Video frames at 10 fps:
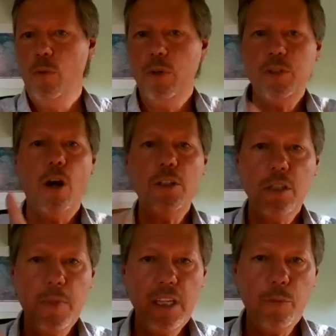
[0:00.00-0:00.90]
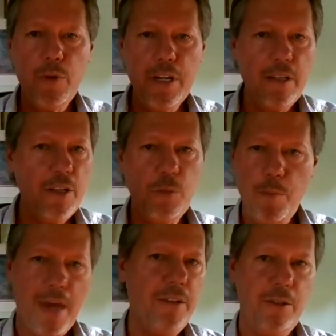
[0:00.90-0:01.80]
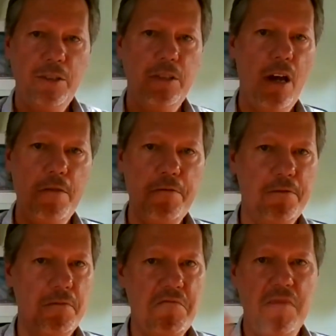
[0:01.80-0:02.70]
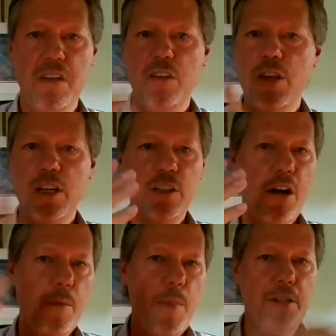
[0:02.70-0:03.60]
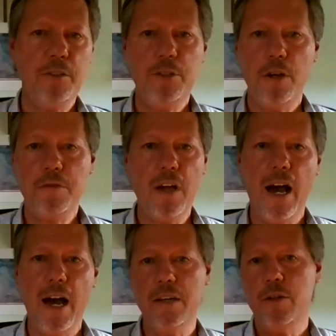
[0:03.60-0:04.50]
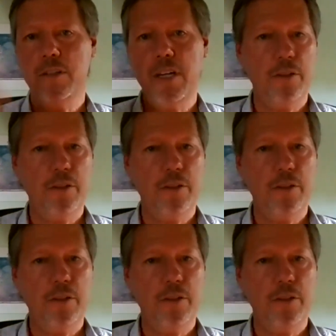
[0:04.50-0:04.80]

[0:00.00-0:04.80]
What's ultimately real is mental stuff. You can call the mental stuff God. Yeah, but we don't